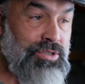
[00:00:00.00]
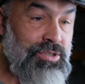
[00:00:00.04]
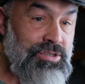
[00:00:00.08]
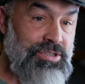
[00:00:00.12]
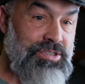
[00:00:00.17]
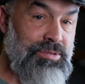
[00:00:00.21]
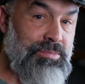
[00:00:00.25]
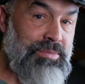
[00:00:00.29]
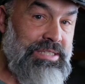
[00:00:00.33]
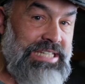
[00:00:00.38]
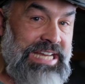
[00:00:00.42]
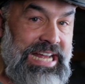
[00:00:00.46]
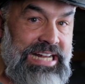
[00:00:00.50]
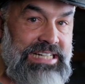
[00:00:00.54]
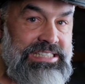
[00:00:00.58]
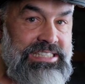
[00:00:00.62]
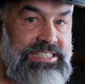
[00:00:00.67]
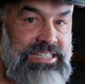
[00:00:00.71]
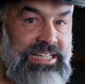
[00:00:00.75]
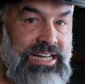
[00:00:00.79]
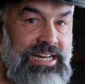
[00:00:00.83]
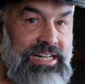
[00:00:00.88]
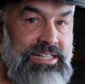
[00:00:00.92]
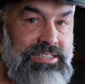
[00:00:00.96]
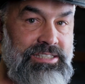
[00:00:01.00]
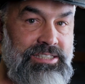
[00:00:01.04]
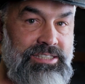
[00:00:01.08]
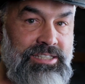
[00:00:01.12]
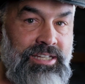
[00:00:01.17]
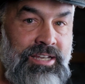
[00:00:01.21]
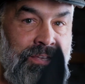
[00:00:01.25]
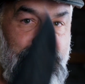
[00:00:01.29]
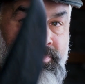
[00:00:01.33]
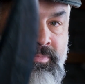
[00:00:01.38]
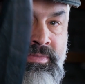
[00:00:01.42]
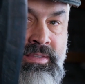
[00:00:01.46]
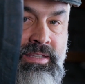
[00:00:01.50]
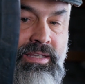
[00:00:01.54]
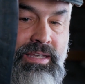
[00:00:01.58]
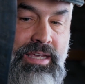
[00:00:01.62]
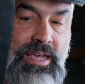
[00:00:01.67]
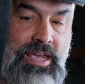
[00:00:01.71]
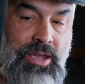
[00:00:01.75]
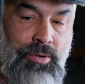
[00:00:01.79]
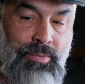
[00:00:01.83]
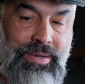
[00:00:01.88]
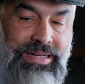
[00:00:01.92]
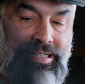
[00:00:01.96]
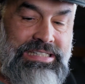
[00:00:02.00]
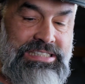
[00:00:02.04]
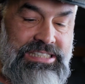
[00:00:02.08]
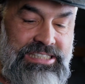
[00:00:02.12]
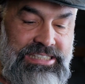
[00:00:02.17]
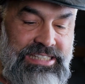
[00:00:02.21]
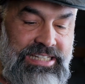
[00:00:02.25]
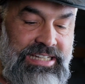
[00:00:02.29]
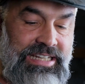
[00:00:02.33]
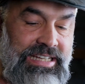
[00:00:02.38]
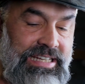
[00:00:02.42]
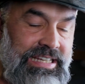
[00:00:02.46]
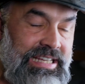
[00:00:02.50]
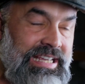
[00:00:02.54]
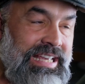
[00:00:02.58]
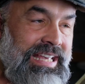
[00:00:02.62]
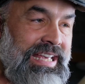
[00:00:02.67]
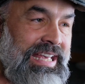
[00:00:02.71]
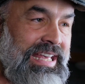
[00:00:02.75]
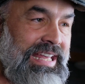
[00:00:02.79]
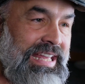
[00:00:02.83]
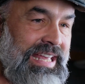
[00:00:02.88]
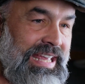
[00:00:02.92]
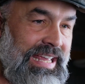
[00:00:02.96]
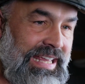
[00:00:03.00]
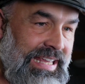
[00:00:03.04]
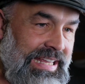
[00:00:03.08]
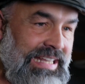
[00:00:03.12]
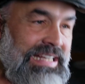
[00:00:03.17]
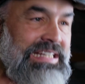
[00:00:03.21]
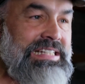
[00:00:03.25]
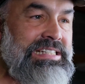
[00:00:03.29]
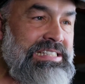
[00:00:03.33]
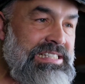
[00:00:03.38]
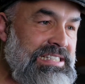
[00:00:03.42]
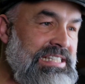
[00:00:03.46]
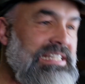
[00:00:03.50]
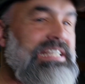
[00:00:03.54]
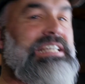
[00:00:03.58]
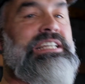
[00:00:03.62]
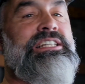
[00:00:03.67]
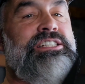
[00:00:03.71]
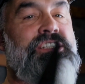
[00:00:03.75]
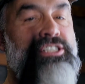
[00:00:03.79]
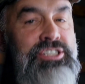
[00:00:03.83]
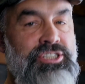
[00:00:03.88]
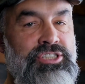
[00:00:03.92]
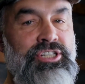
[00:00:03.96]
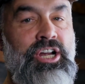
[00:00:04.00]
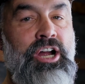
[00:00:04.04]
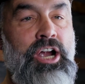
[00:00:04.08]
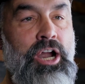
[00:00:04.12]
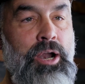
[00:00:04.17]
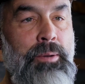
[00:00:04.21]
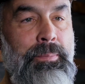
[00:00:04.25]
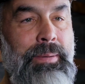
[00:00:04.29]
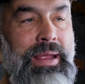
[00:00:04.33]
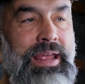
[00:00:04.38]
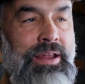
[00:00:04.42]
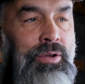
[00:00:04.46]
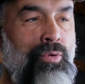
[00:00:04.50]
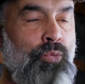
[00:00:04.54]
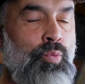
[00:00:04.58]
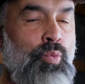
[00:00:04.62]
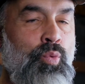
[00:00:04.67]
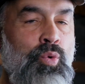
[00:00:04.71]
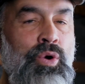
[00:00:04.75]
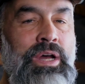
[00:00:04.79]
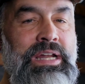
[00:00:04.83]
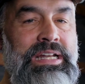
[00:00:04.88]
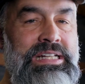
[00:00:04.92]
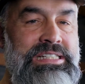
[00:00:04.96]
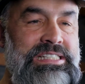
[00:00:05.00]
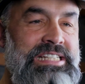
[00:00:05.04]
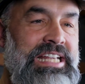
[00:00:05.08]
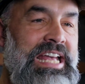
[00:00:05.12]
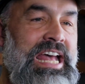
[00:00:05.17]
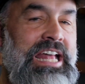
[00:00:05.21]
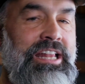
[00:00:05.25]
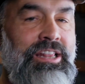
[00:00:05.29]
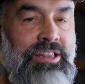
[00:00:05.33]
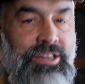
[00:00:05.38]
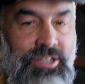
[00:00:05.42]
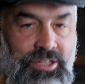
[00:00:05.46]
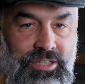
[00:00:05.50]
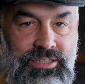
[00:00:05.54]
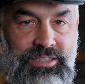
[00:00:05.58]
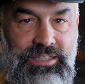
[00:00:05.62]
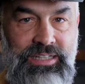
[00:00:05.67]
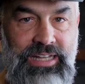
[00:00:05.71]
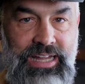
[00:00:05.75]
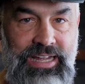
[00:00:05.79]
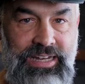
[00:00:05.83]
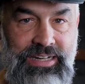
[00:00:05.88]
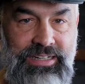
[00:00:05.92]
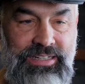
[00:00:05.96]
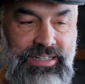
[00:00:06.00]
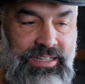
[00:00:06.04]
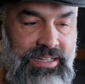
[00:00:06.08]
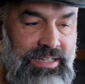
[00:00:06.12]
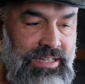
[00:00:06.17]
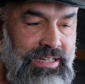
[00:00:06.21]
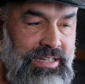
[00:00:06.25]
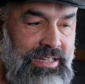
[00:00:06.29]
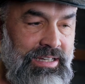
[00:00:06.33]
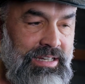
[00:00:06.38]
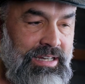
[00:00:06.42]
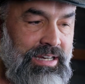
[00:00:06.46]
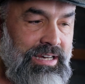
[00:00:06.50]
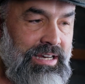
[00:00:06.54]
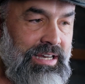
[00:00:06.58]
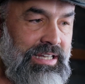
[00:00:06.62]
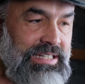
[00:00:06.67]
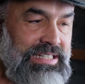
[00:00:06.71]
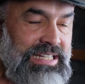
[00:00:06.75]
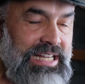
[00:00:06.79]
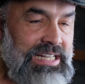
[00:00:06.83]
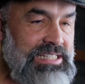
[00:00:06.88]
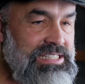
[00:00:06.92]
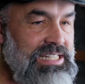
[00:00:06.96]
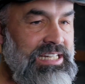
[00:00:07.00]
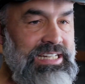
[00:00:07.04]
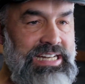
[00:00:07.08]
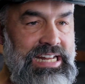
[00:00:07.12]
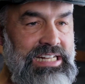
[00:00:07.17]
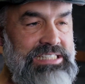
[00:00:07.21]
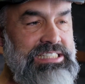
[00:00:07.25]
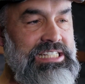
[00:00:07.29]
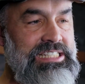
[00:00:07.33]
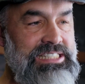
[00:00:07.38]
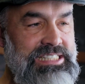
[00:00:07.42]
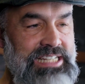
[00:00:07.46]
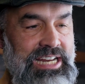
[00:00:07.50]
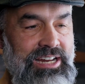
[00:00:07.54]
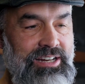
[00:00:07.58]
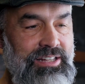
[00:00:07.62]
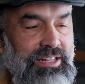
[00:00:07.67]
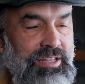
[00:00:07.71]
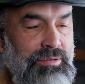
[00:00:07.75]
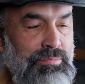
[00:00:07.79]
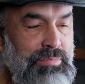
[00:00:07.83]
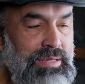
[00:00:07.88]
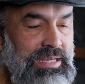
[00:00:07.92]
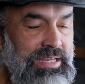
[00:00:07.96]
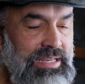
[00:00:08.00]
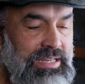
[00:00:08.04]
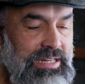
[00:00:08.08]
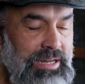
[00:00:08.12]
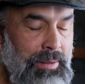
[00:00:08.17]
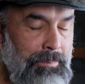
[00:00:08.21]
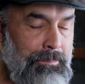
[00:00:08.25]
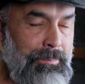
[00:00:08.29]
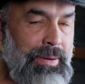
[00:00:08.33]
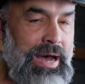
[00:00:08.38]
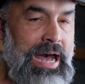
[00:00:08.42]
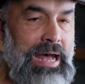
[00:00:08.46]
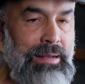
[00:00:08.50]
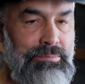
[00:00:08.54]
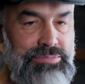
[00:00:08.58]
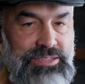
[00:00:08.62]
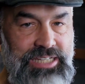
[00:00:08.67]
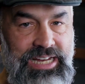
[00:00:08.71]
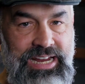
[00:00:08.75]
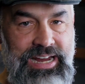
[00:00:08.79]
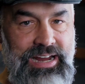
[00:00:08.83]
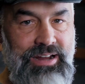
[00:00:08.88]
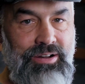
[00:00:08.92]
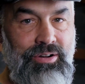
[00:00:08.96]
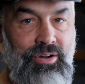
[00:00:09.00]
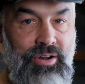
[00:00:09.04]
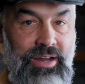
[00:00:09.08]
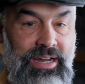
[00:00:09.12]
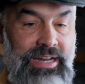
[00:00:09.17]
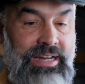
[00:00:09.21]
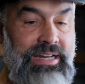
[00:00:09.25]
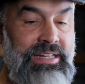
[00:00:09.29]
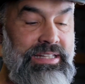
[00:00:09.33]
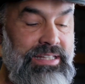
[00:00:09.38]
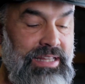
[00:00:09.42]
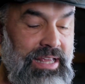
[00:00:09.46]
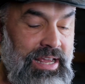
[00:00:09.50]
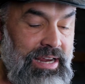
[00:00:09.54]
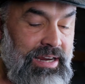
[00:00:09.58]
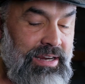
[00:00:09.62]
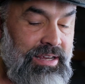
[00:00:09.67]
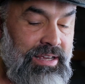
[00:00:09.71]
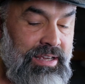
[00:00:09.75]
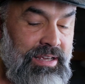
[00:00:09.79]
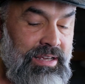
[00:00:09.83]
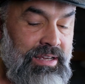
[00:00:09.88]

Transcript: do some test cuts, and we can see, is this sharp and what does that look like? Doesn't necessarily mean it pops hair or anything.